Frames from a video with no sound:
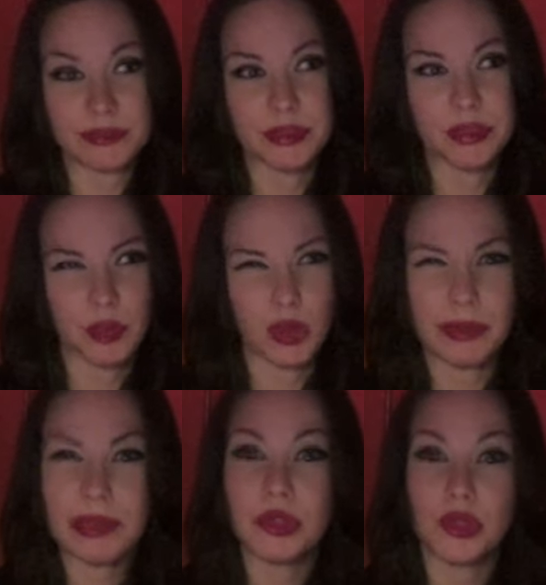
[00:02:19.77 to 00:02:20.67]
There's more,
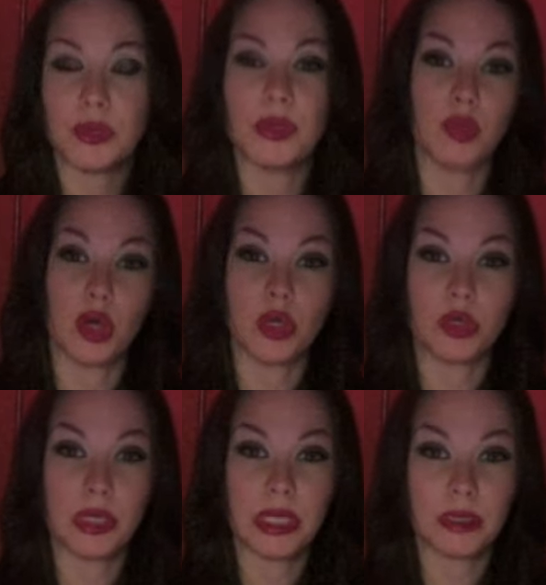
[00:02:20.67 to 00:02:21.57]
maybe there could be more
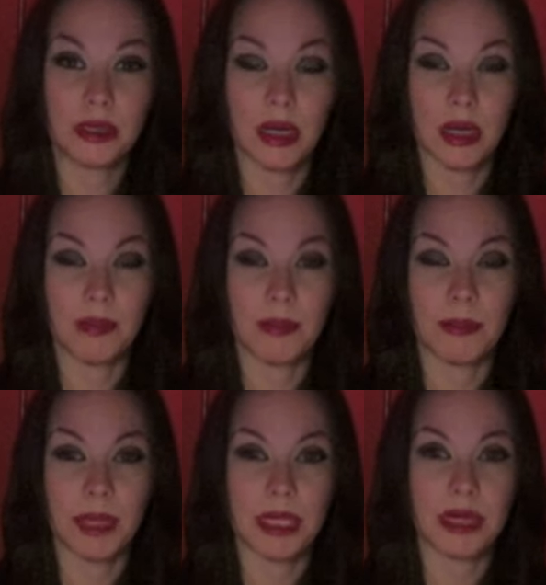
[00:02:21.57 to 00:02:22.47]
arguing,
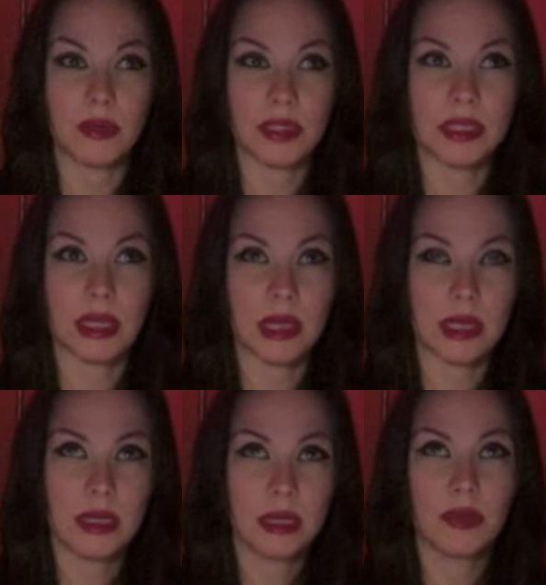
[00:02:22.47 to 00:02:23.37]
but I would
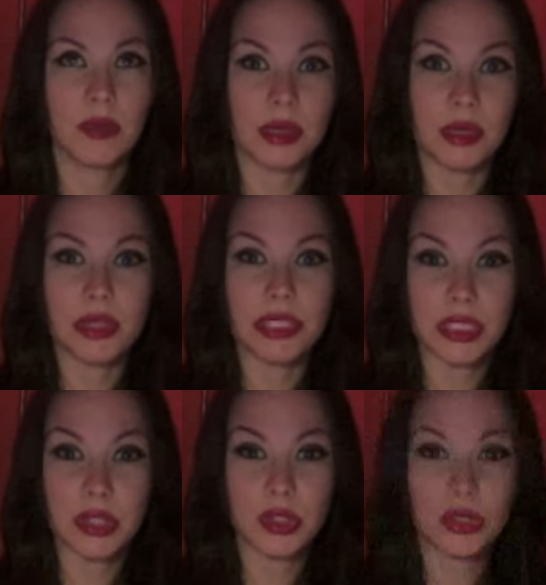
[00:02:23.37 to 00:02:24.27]
say, with Aries
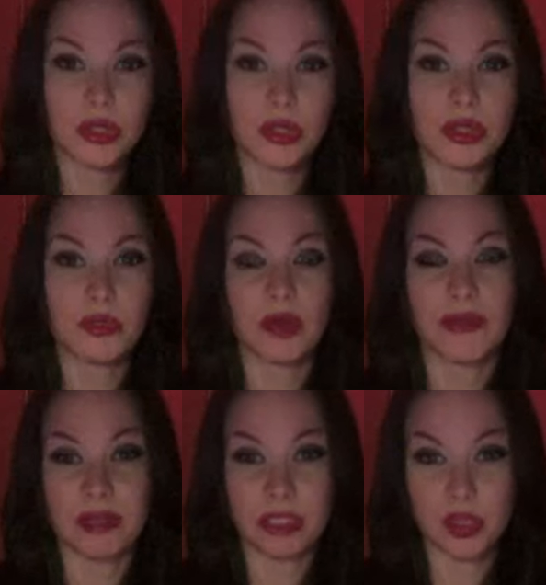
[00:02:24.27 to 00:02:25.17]
here, it's more
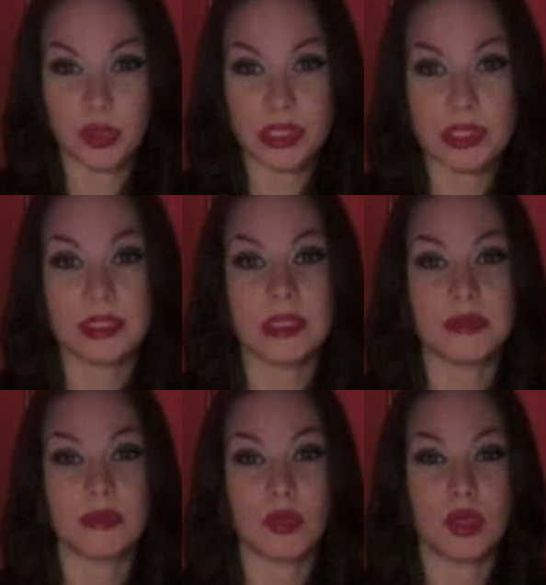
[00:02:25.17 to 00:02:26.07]
adventurous.
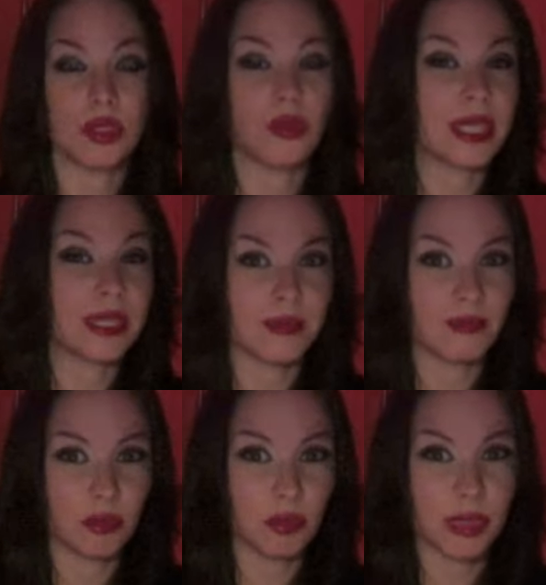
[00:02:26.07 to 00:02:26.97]
It's more, you like that
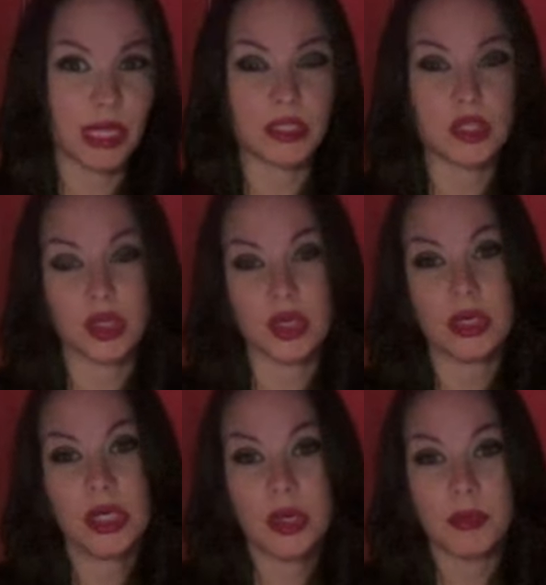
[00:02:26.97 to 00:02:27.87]
verbal
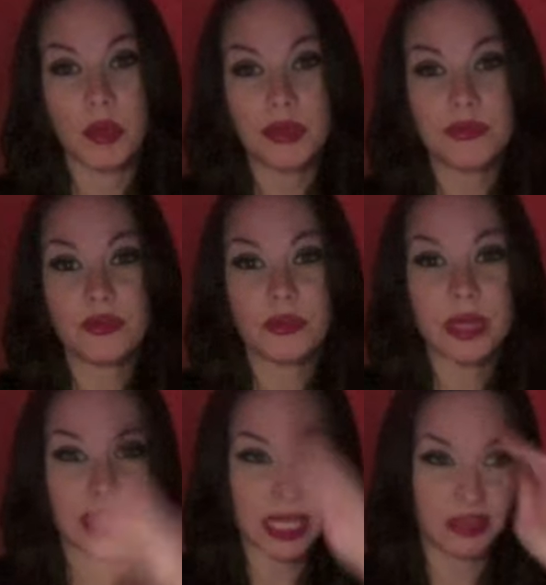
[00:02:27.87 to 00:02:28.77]
banter. Both of you
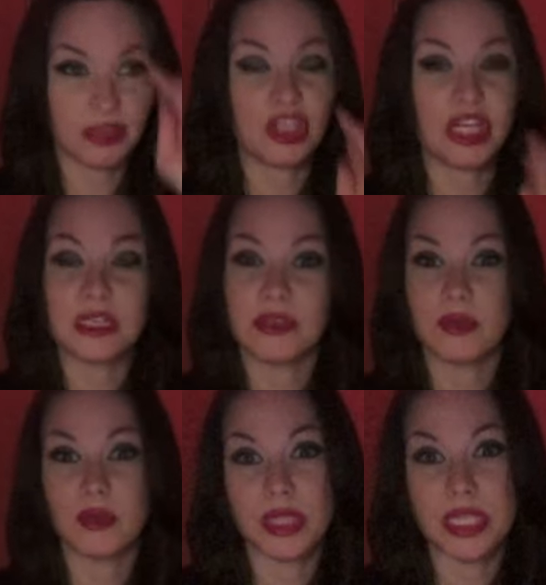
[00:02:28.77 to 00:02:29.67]
may like the chase of
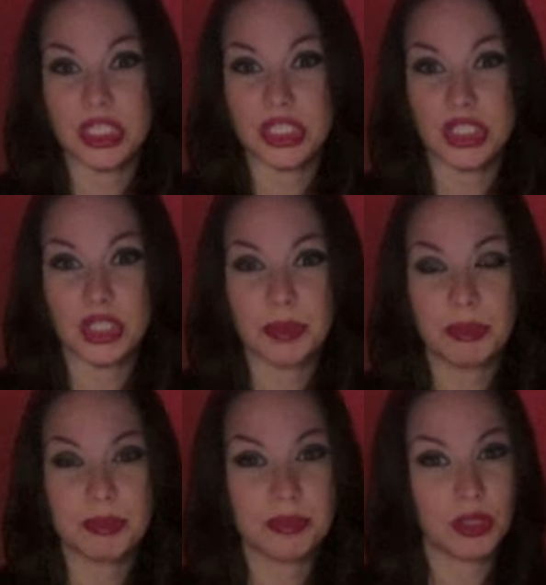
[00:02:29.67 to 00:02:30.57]
the relationship,
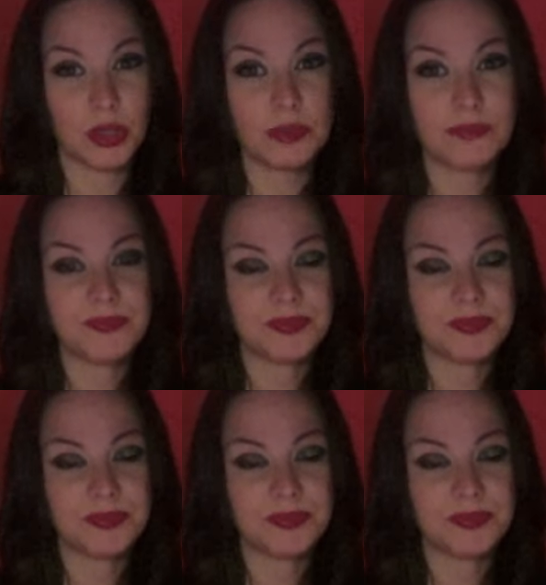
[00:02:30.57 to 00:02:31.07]
you know.